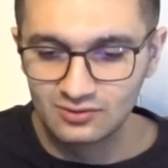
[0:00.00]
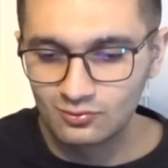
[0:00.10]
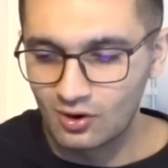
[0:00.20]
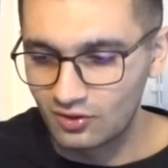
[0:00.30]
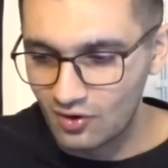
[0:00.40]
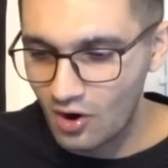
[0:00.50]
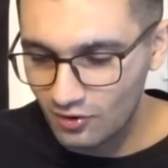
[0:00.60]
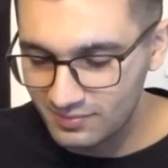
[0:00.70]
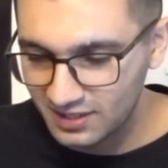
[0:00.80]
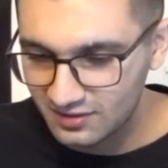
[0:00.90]
to other
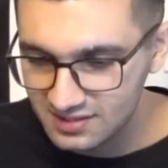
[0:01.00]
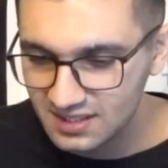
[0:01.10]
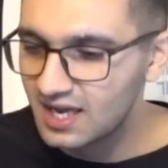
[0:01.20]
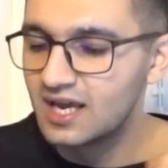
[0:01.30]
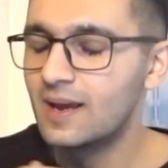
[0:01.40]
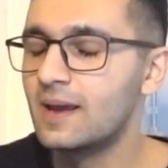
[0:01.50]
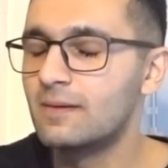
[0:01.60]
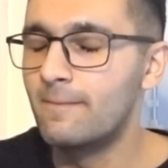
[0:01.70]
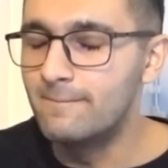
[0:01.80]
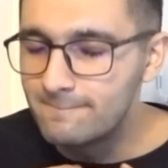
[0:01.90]
automakers.
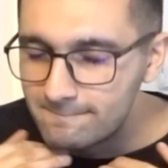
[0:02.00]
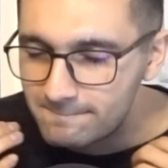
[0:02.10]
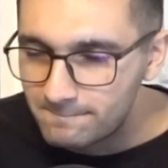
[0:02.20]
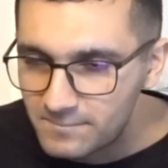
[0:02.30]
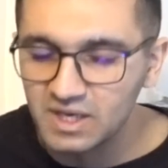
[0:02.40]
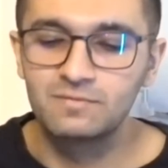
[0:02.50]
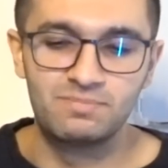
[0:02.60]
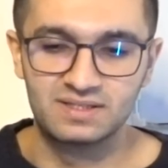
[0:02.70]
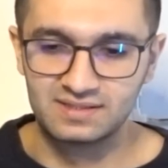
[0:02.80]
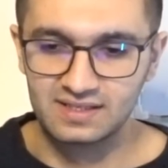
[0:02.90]
Big
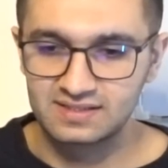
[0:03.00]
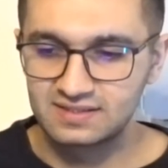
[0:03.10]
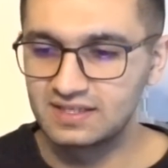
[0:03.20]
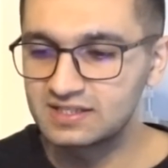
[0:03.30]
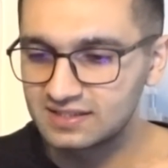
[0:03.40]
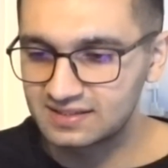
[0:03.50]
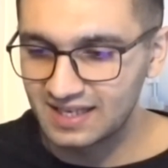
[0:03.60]
business. This is